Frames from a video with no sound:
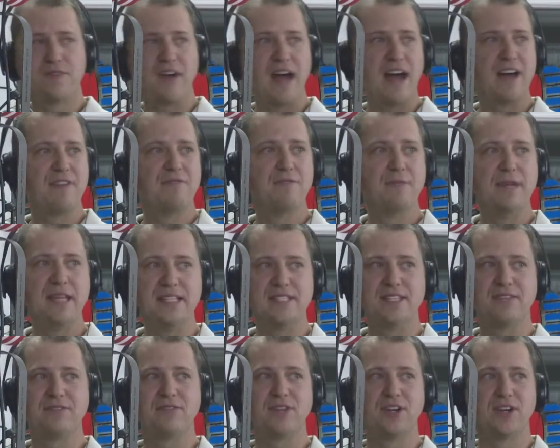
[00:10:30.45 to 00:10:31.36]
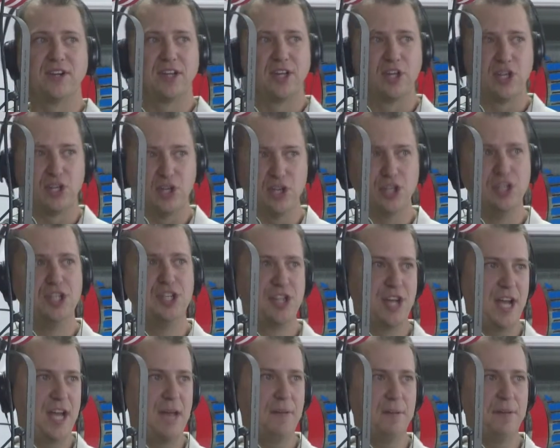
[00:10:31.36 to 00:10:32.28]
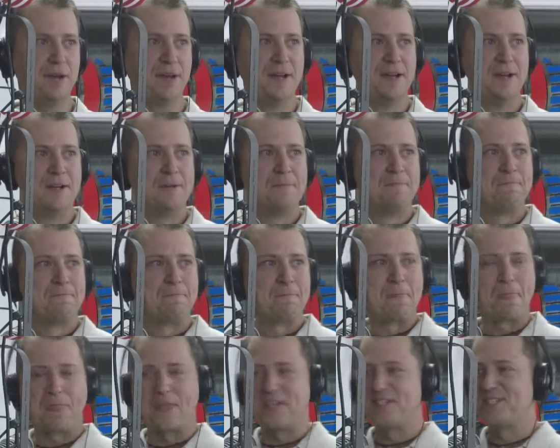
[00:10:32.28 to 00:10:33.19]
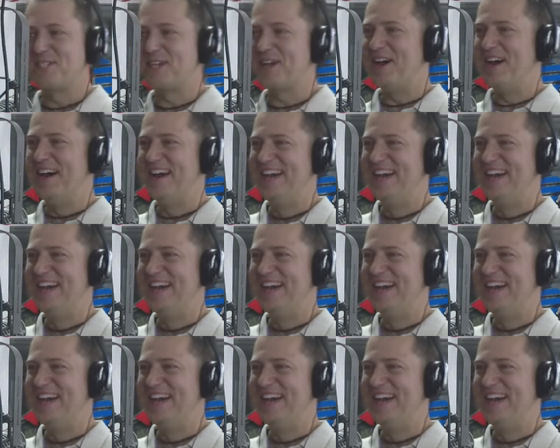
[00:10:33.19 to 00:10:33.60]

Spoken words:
5 minutes if they're in good shape. So